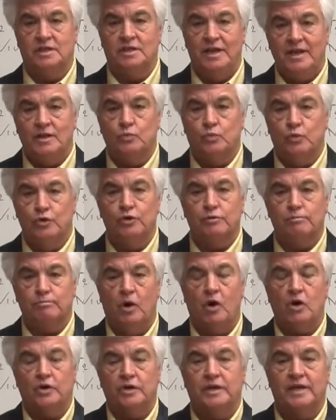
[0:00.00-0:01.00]
network
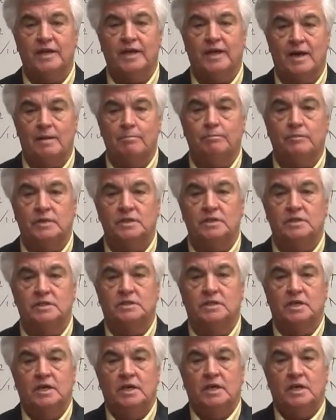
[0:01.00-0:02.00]
marketing
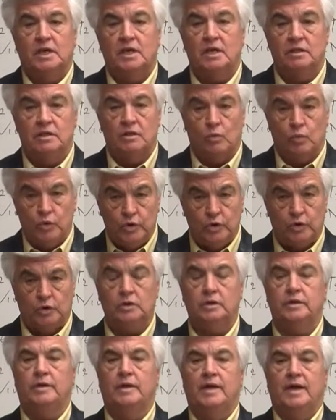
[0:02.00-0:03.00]
companies in the
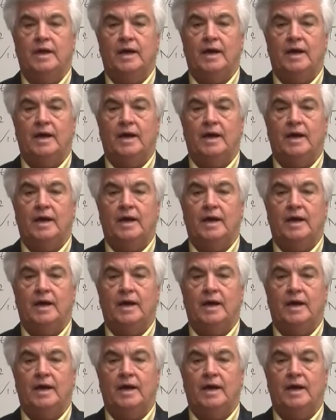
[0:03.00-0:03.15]
world,